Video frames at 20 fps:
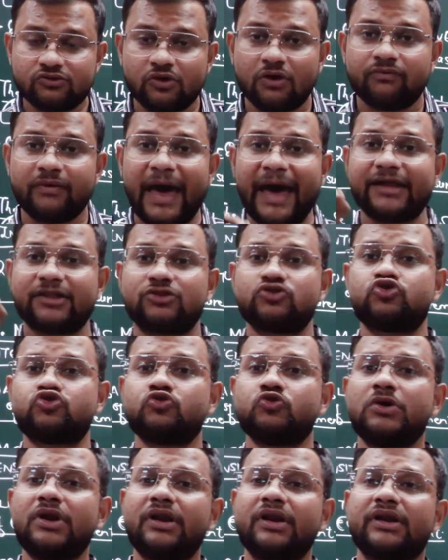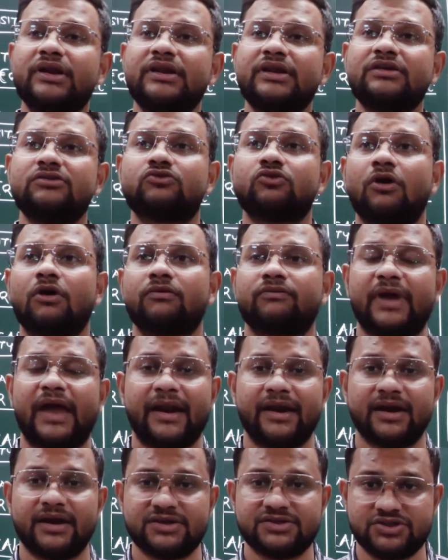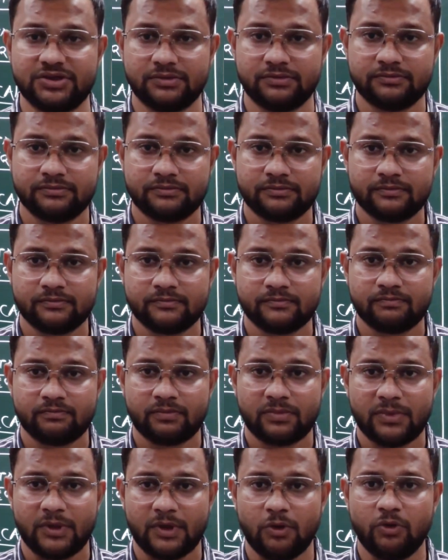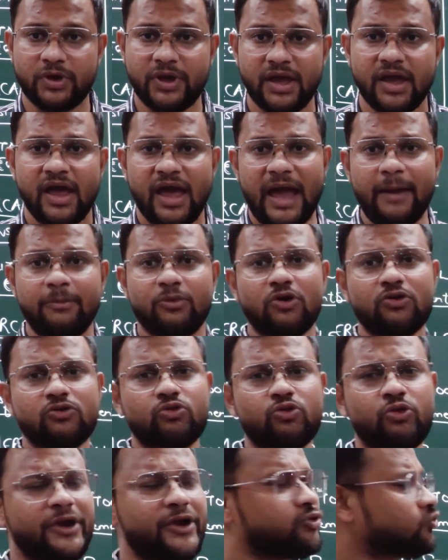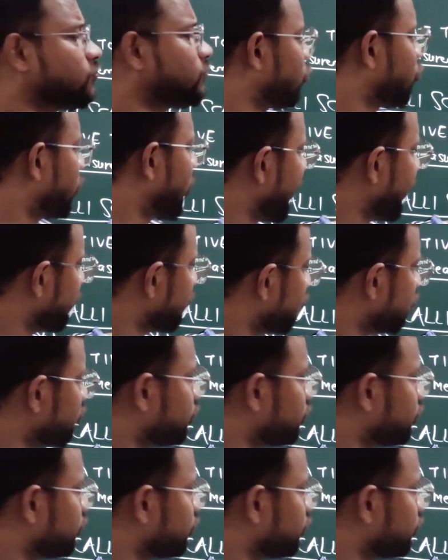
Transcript: of actual release of energy. Okay, I'm not going to provide you